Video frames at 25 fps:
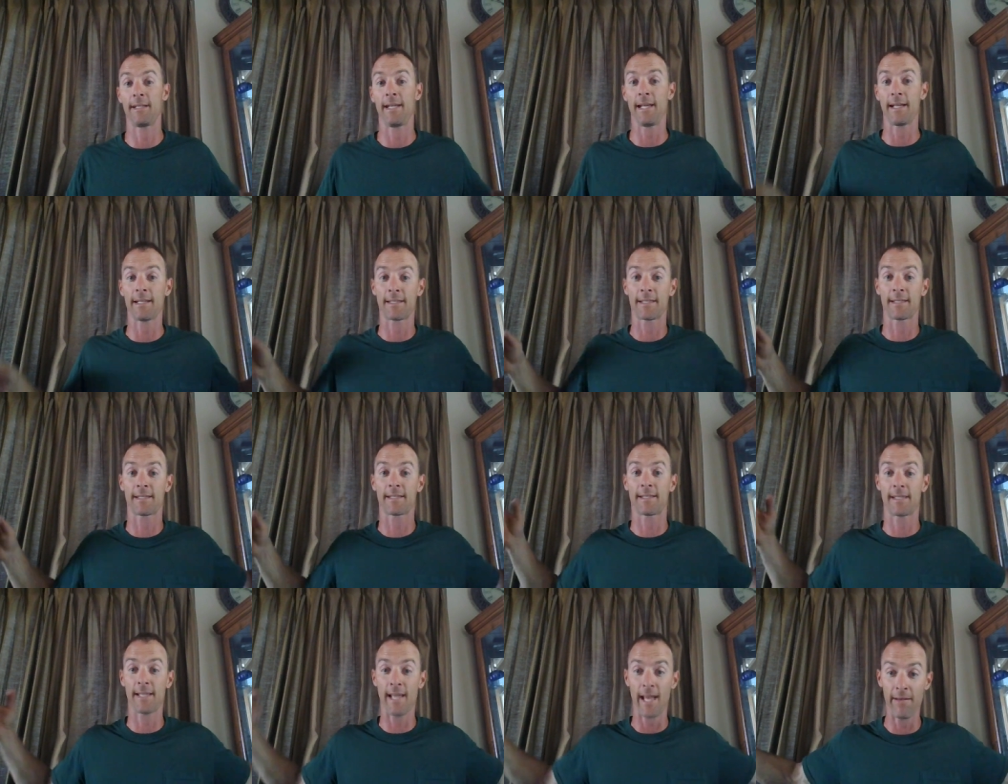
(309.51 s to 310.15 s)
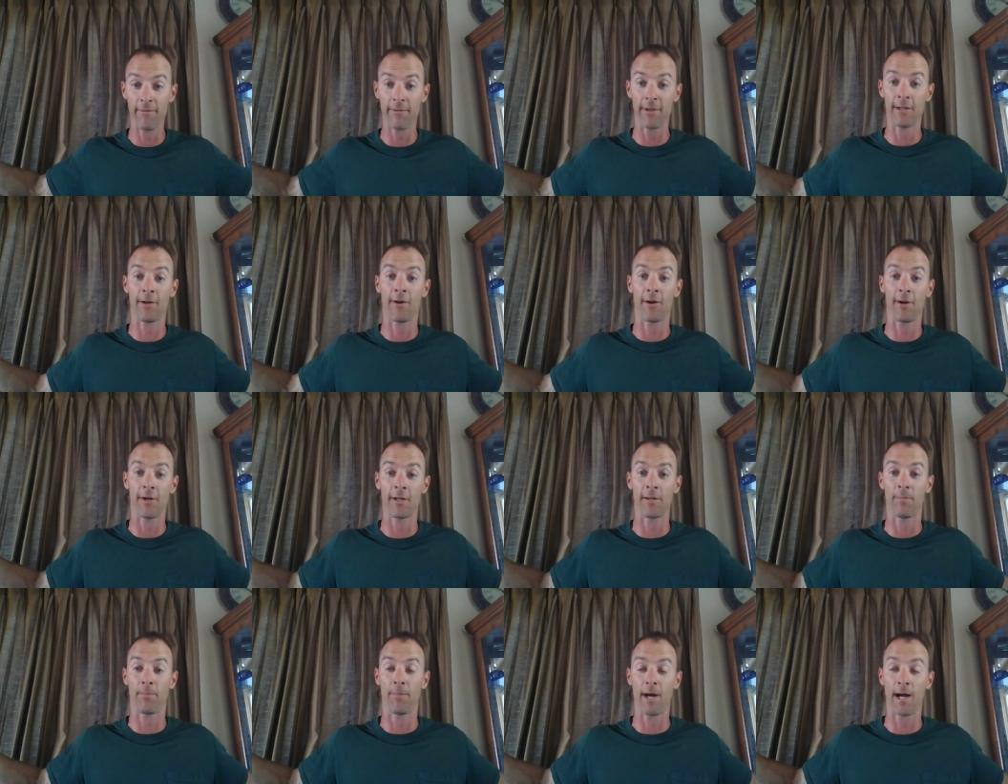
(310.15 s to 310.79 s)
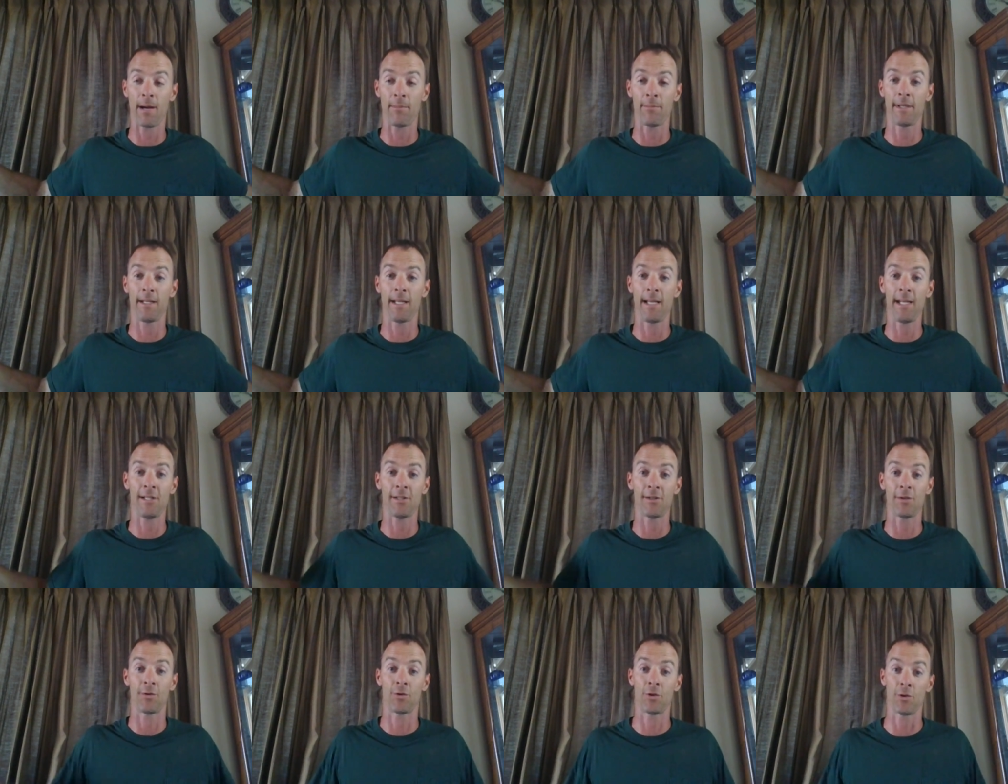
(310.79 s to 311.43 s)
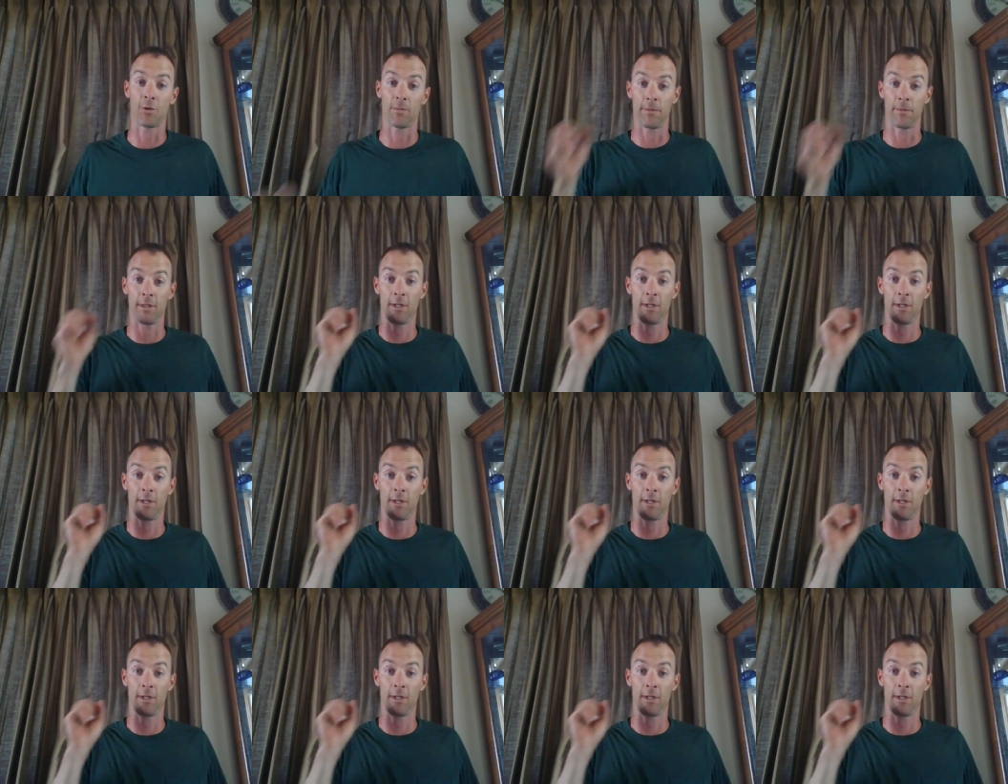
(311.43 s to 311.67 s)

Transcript: Yes, seven are an abomination to him.